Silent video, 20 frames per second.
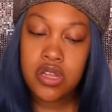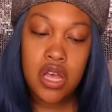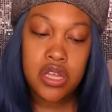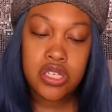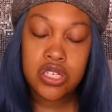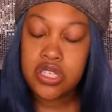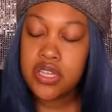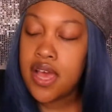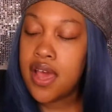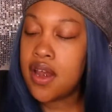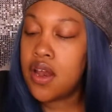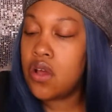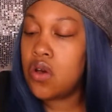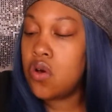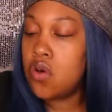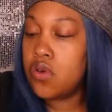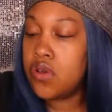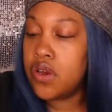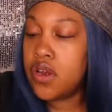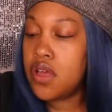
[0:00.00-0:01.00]
I just added
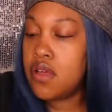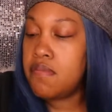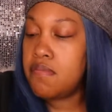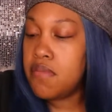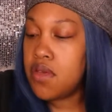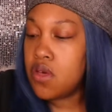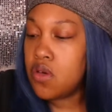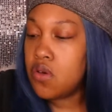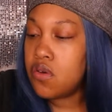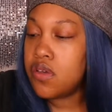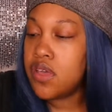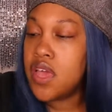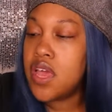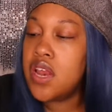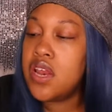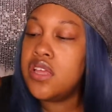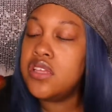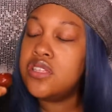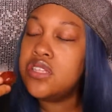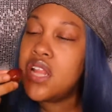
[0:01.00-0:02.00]
coconut milk,
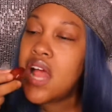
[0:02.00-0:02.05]
and it's